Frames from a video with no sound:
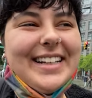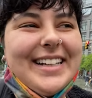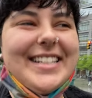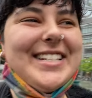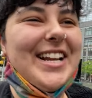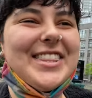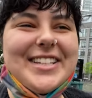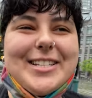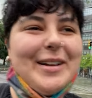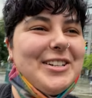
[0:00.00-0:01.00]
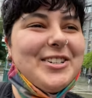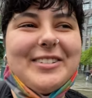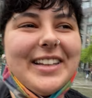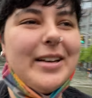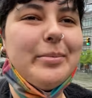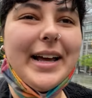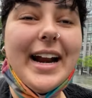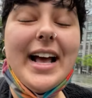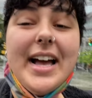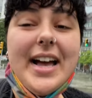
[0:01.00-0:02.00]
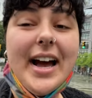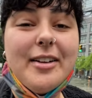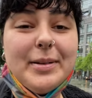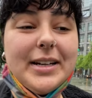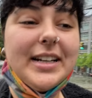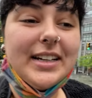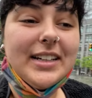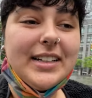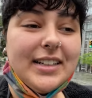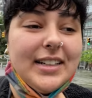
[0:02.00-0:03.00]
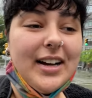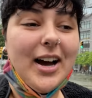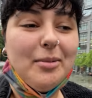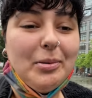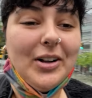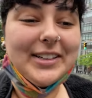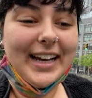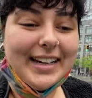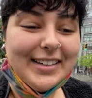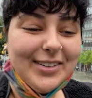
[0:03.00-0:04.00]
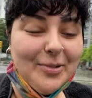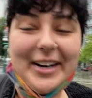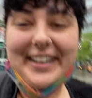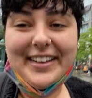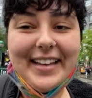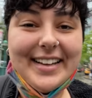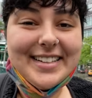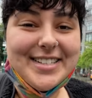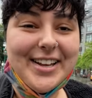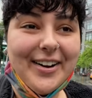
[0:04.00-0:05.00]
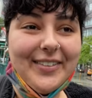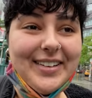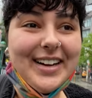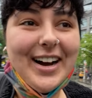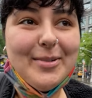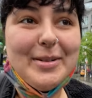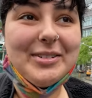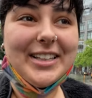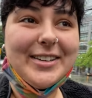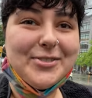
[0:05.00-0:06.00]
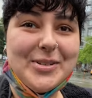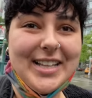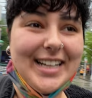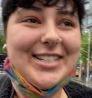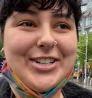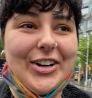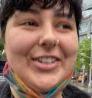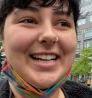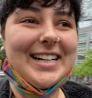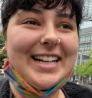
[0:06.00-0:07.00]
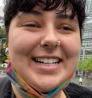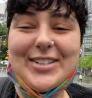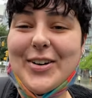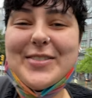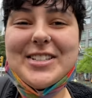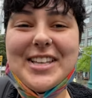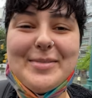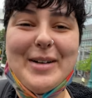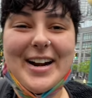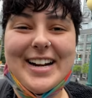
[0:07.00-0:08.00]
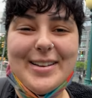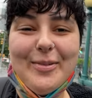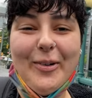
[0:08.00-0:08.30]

It's nothing special really, but I've been up all night working on that, so I'll be relieved when that's turned in and I don't have to think about it anymore.